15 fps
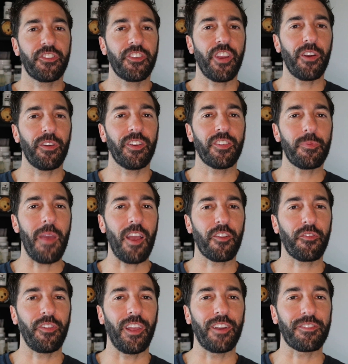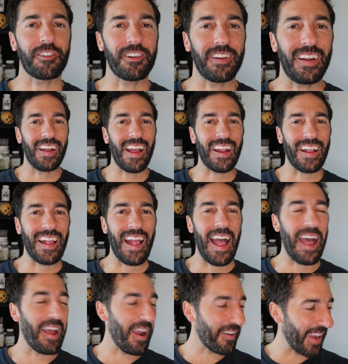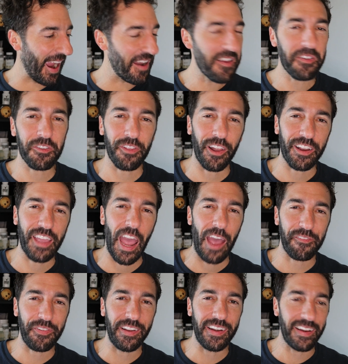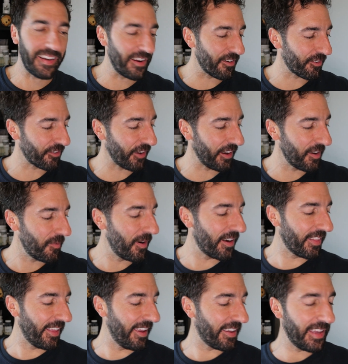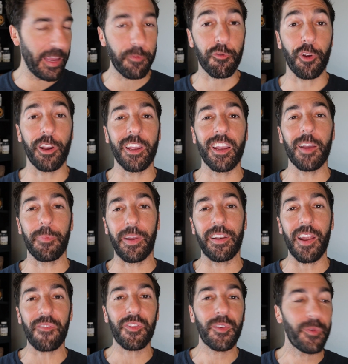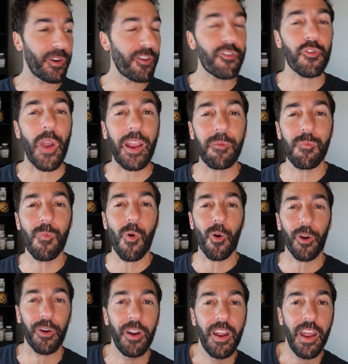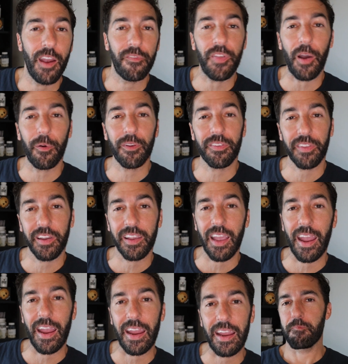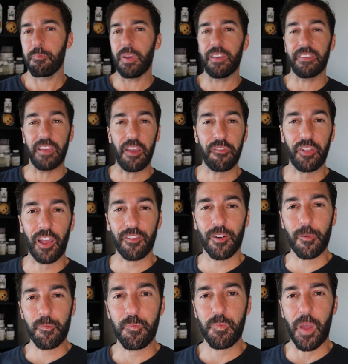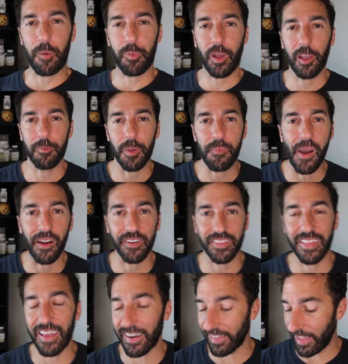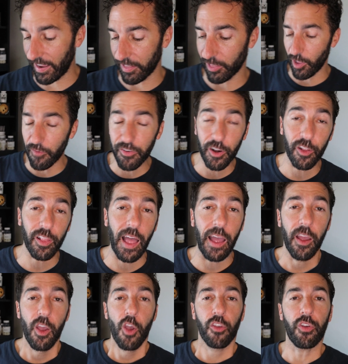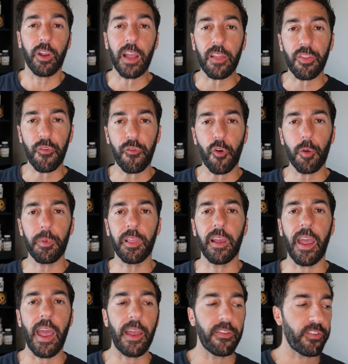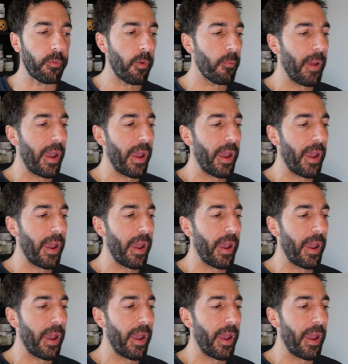Cherry Smash flavor. I knew there's a lot of caffeine in here, so I didn't want to like keep drinking it, but I definitely would have drank more. If that was like a BCA flavor, I'd probably be pounding that a lot. Loved it a lot. So I got the formula and some of